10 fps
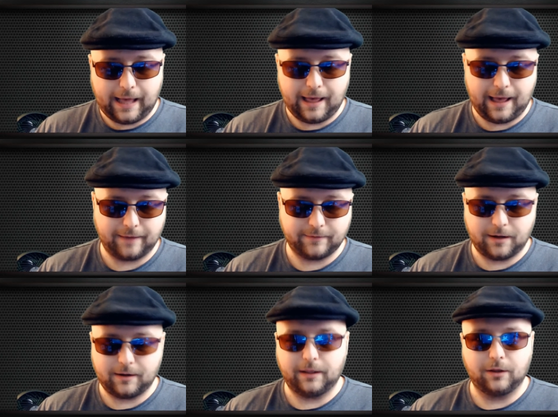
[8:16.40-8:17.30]
I've
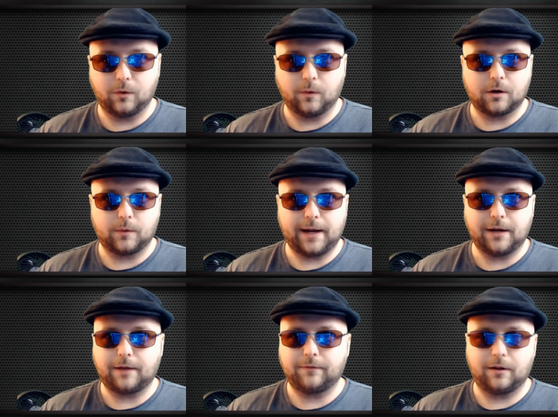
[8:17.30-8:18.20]
got a little
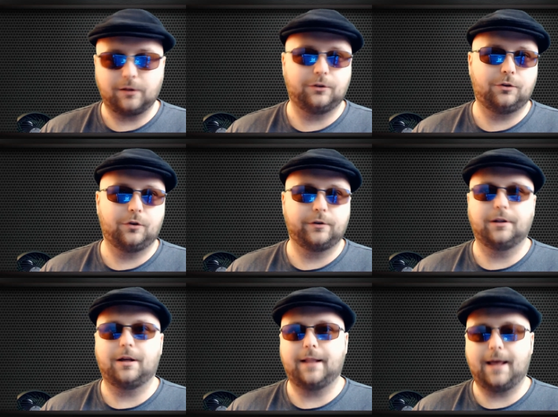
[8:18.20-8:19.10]
workaround. I followed a tutorial
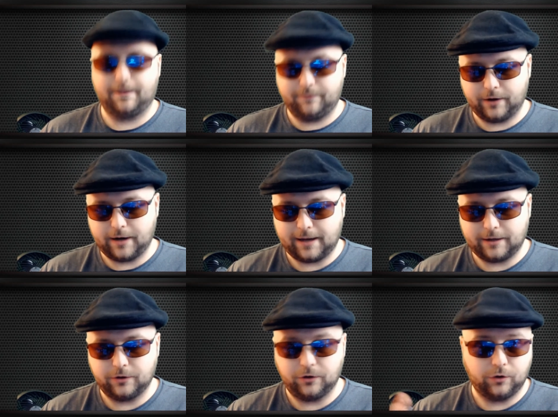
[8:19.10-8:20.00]
online, figured out how to
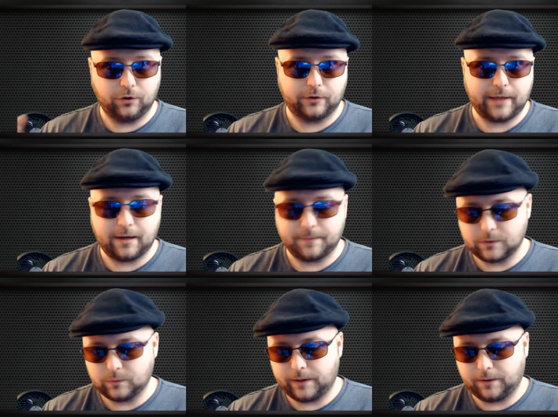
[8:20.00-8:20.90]
do it. You can look that up
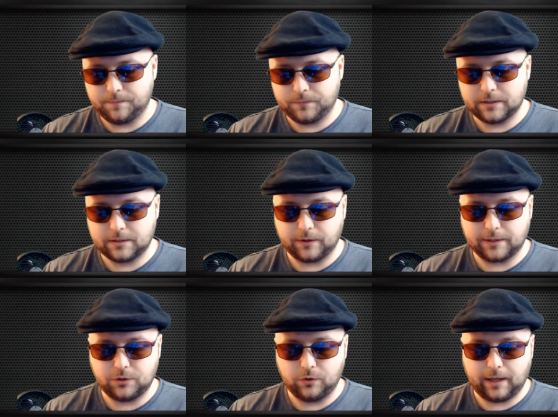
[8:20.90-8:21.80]
as well, so
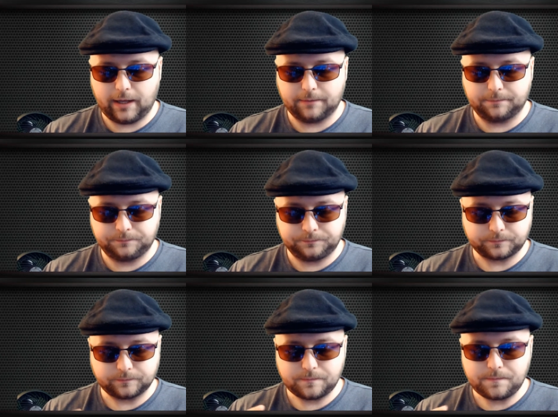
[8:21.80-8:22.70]
that you can
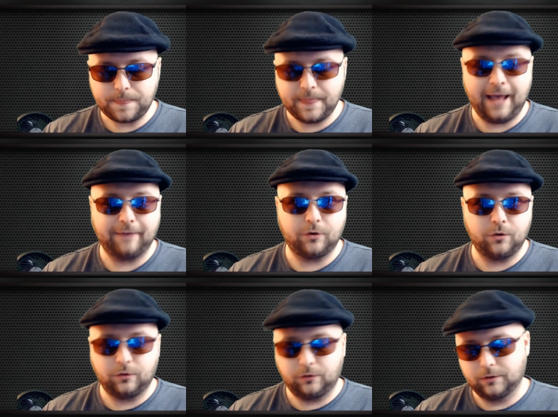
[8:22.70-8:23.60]
have
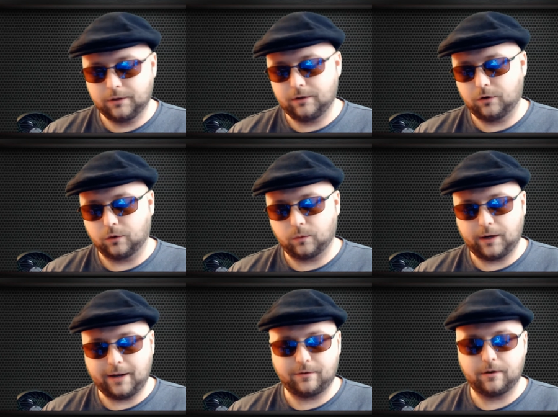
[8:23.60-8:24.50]
Google or
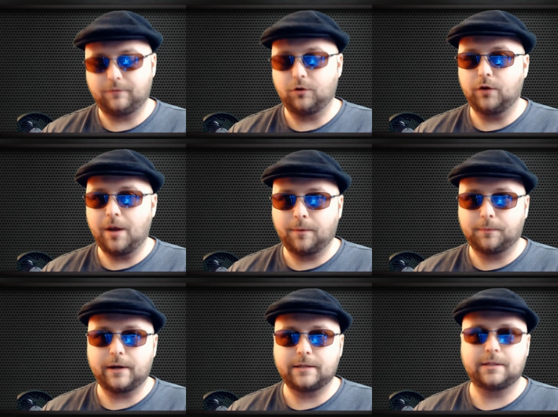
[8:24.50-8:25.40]
whatever. If you double
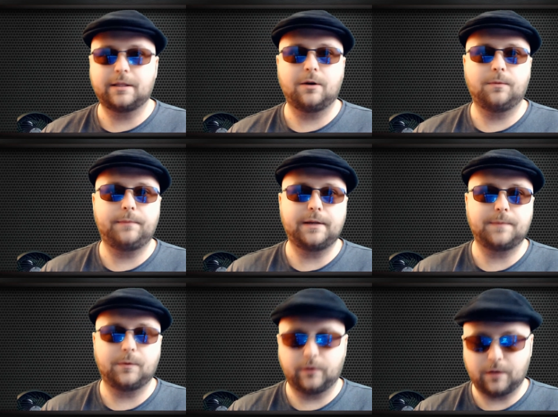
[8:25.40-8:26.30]
press it though,
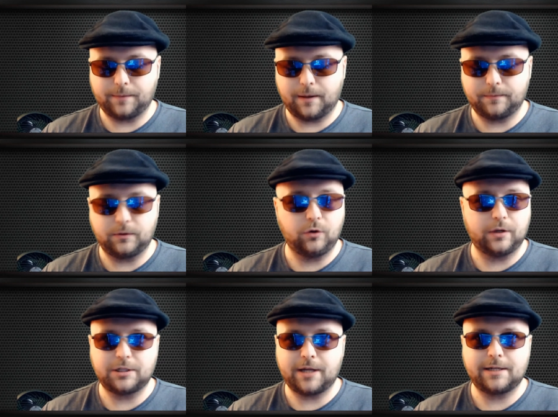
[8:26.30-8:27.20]
Bixby will come up, and you
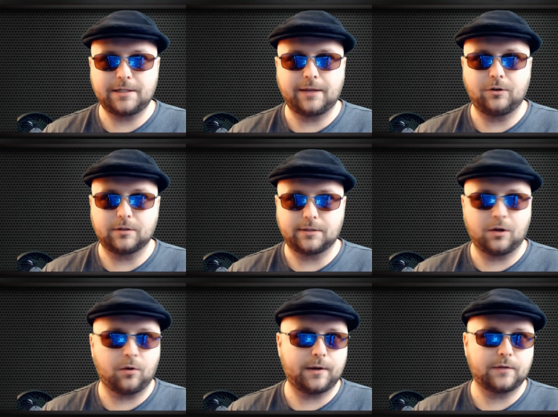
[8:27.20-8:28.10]
can change that. You can
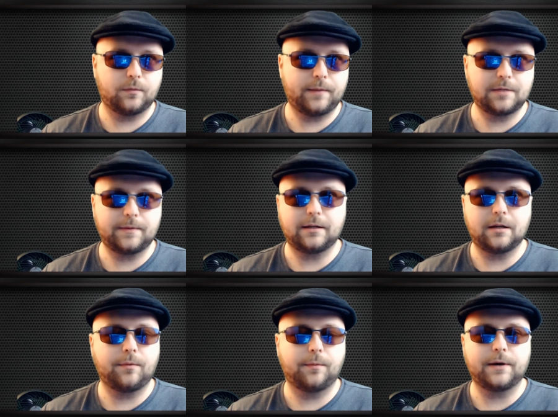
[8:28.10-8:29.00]
single press for Bixby and
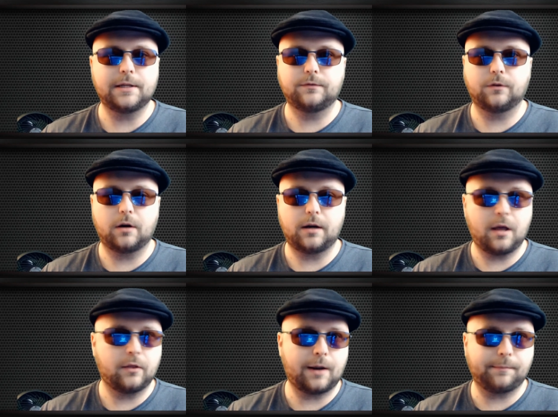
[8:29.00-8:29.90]
double press for
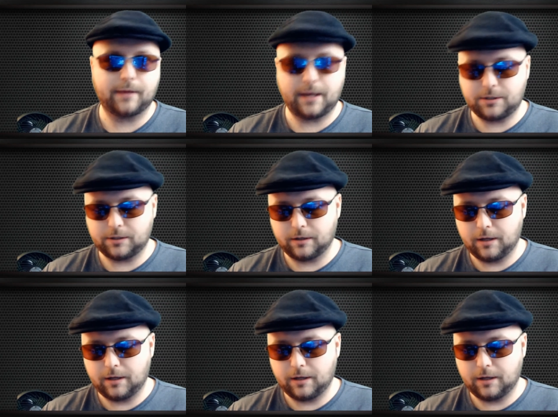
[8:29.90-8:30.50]
another application,